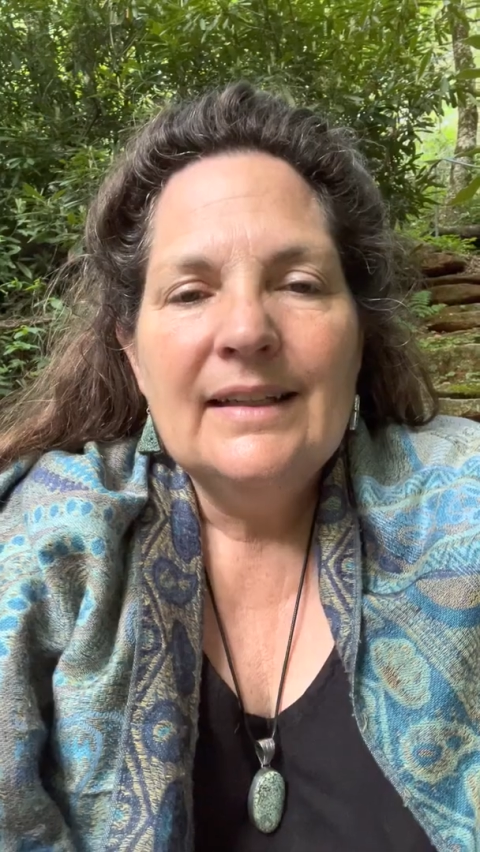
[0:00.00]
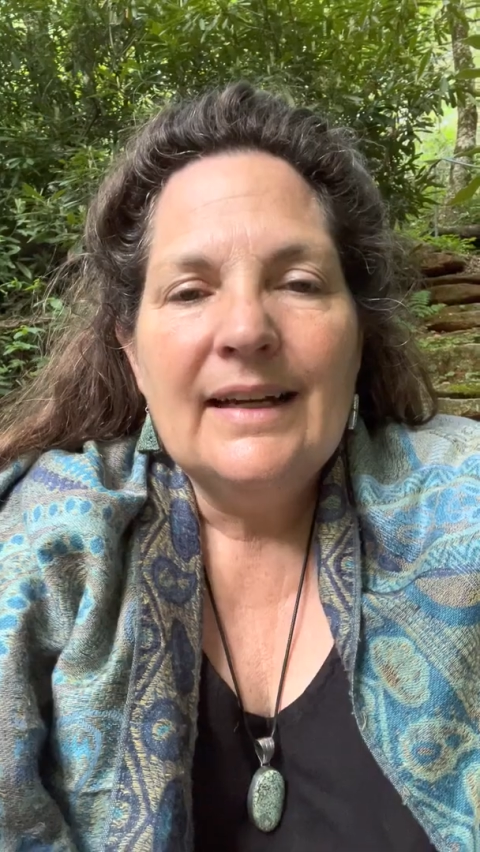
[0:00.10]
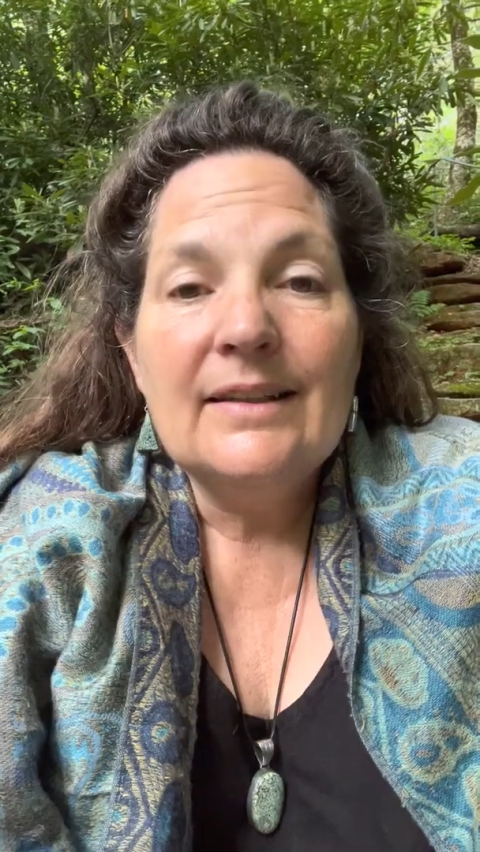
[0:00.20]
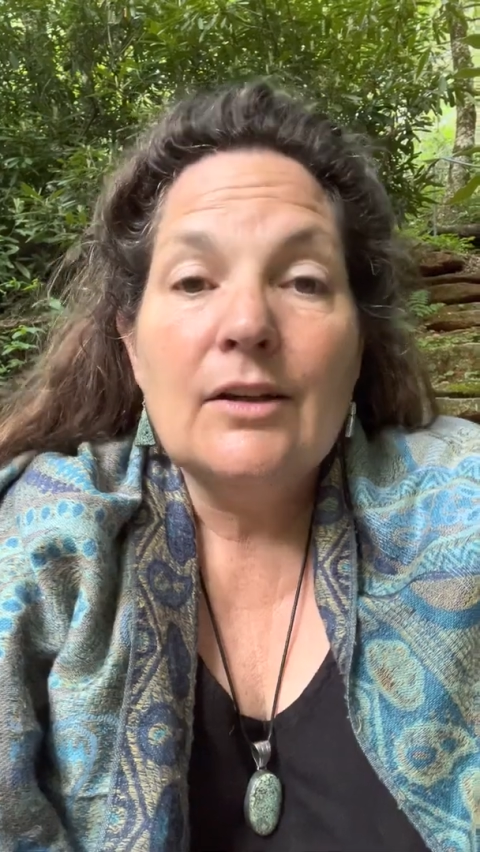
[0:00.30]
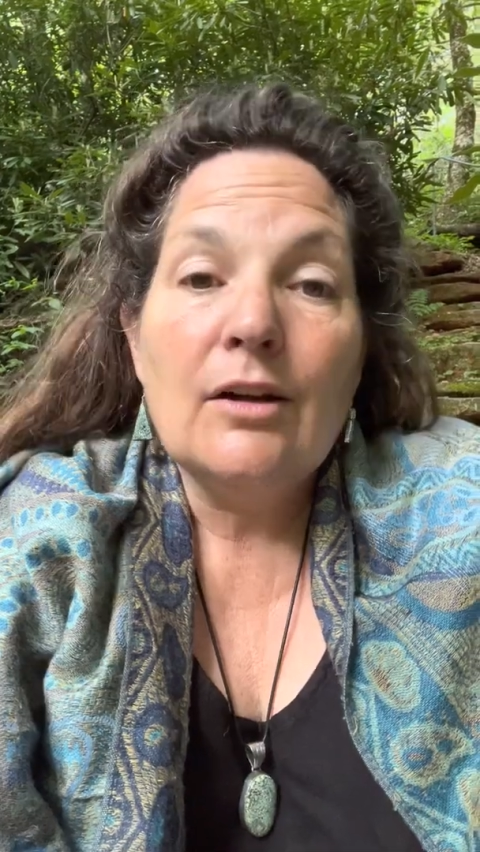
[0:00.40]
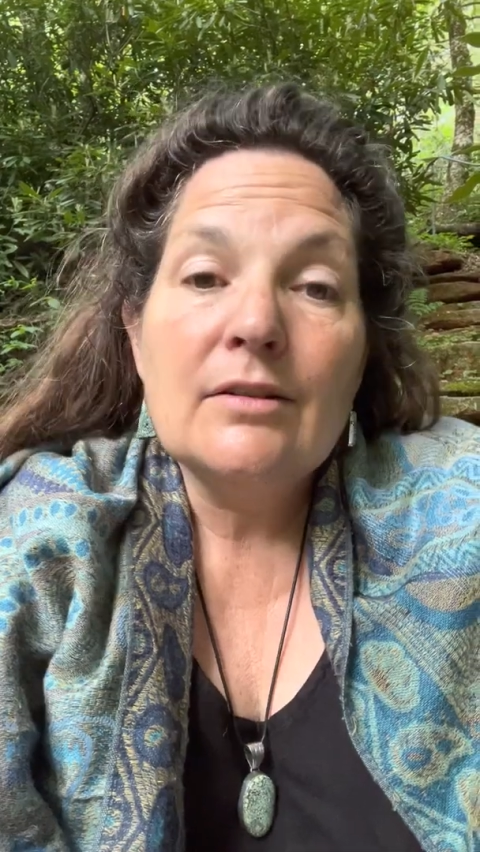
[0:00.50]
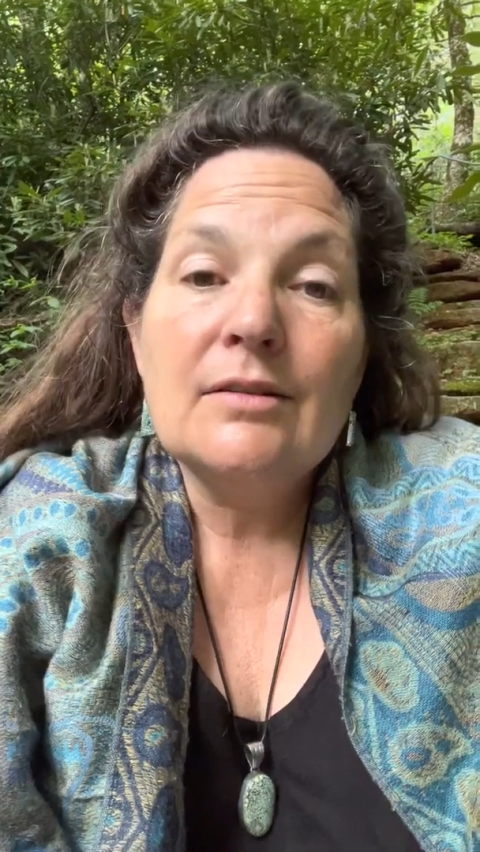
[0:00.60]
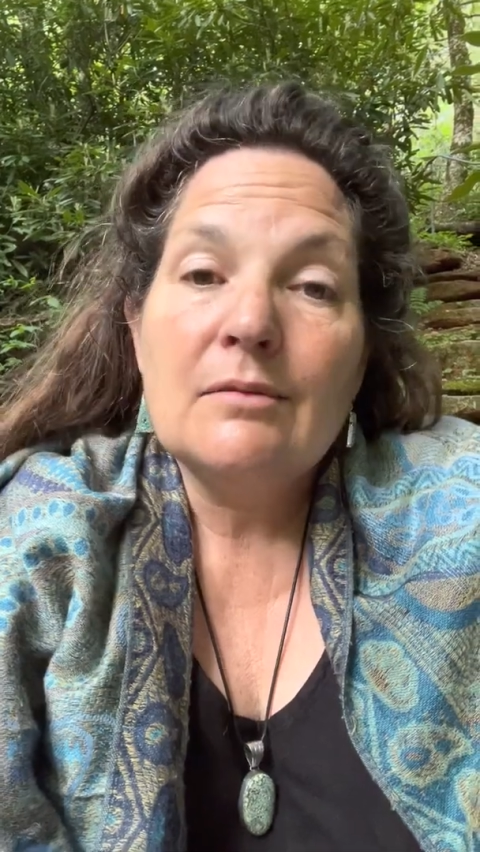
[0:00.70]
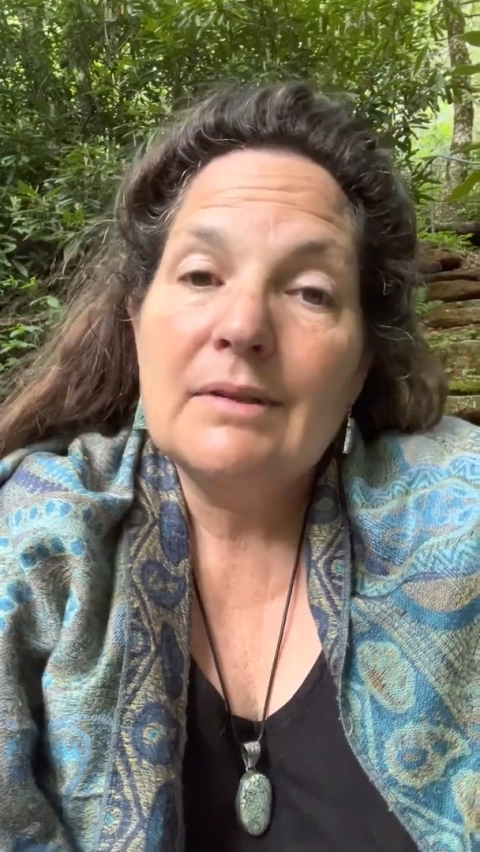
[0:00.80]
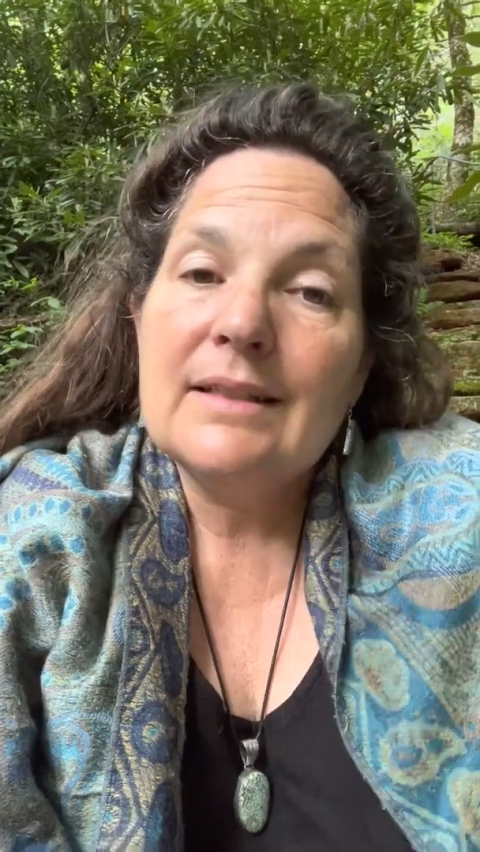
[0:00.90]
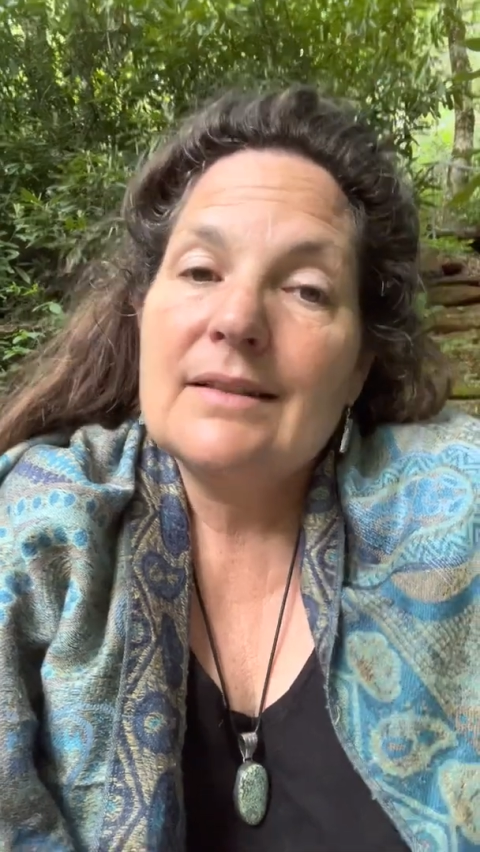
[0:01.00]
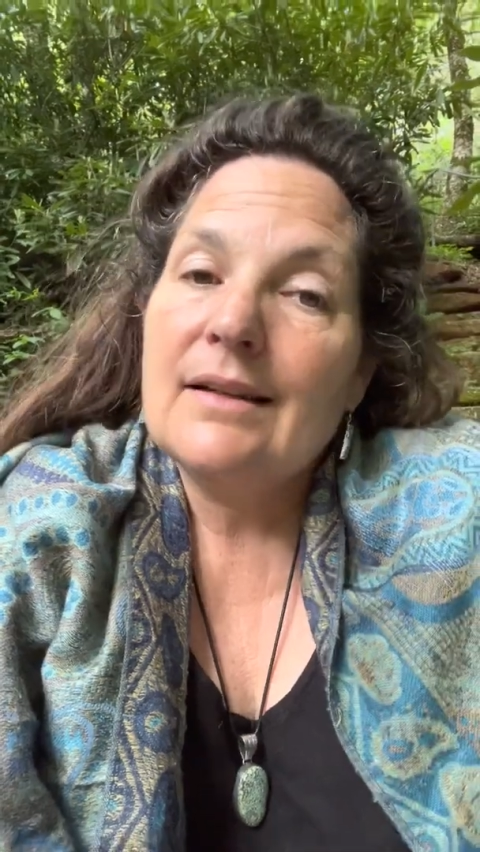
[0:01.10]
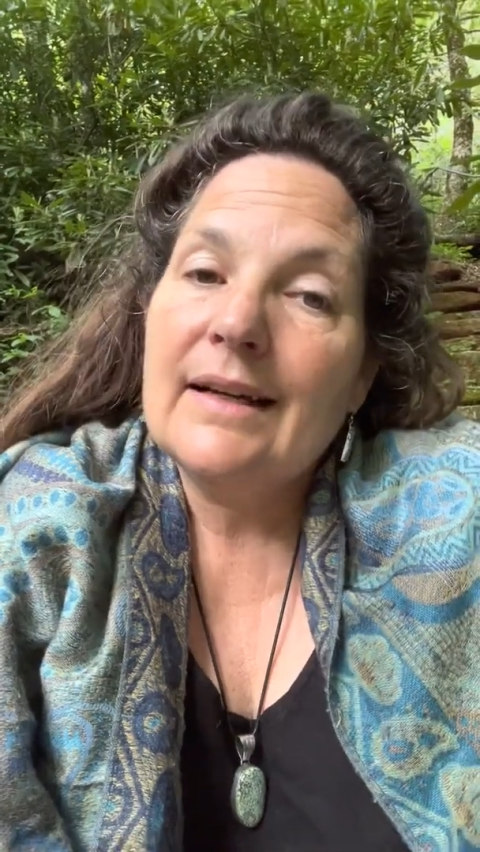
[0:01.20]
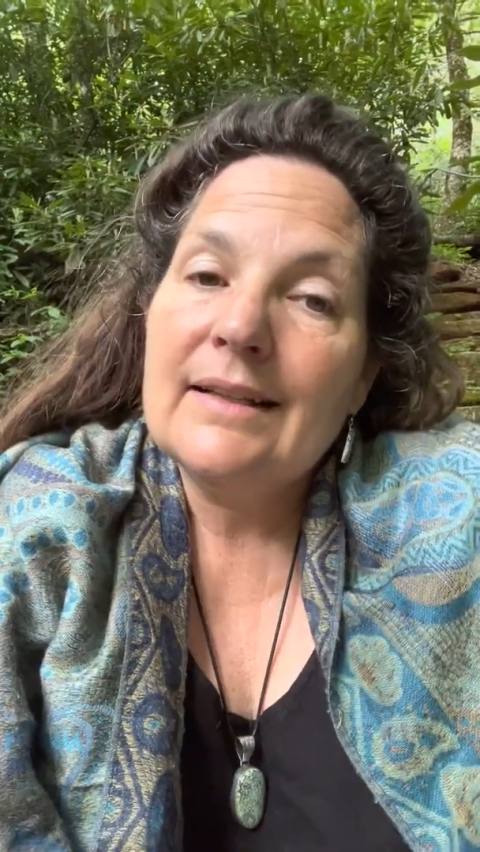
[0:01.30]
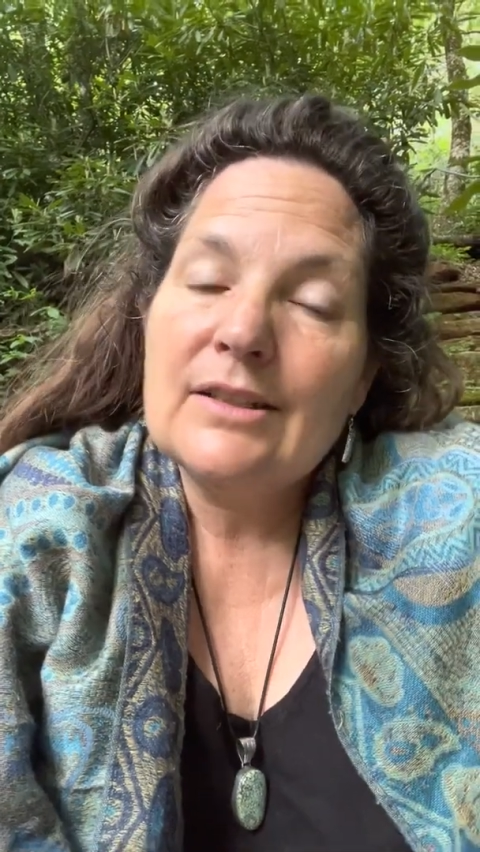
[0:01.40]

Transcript: and then also what it's like